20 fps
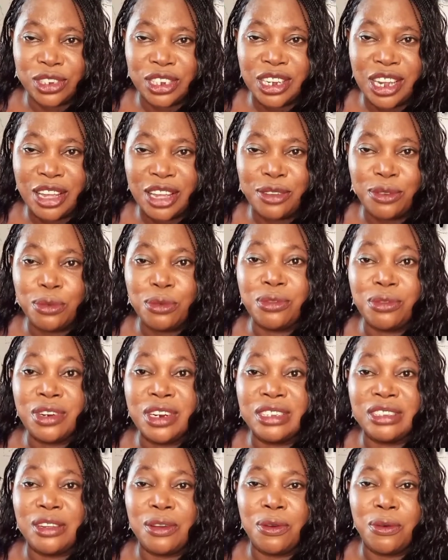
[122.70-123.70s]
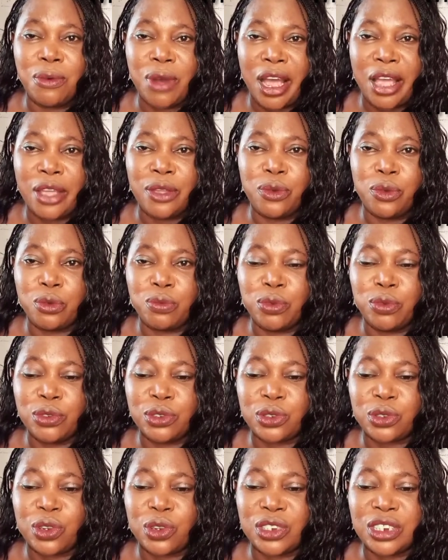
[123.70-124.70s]
tell you the reason why you put
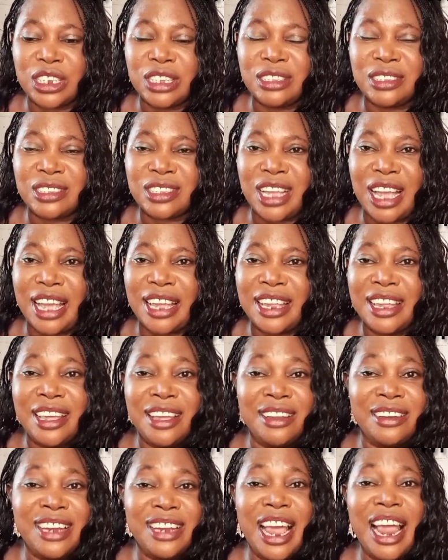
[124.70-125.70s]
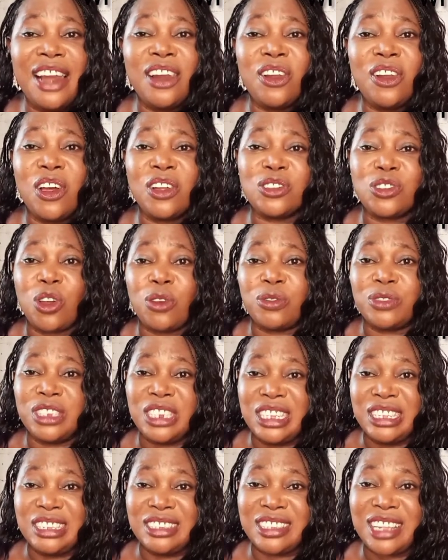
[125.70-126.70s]
salt inside. There are a lot of
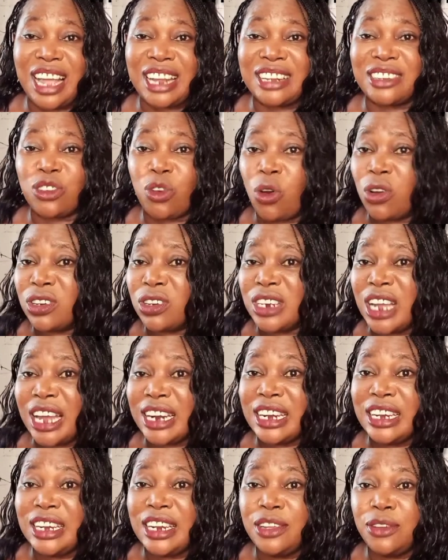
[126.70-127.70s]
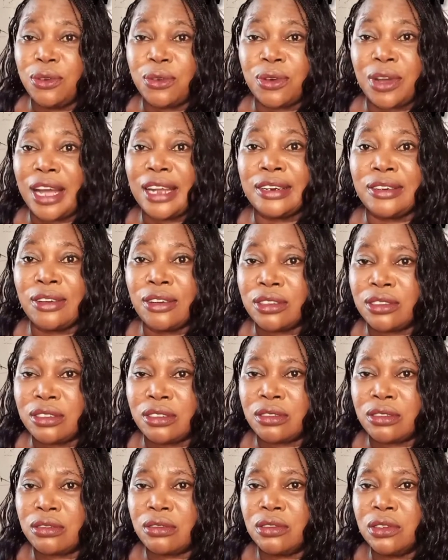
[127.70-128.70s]
things that ordinarily you cannot
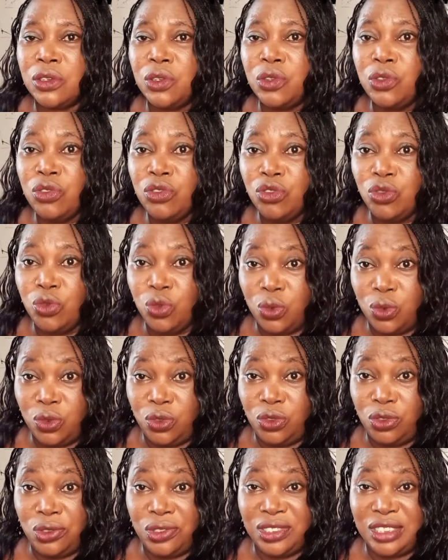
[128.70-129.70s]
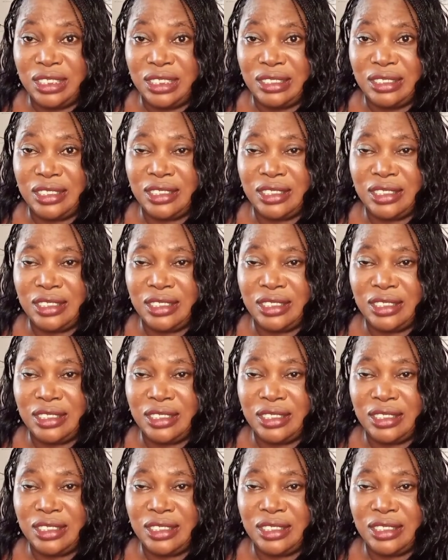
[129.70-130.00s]
use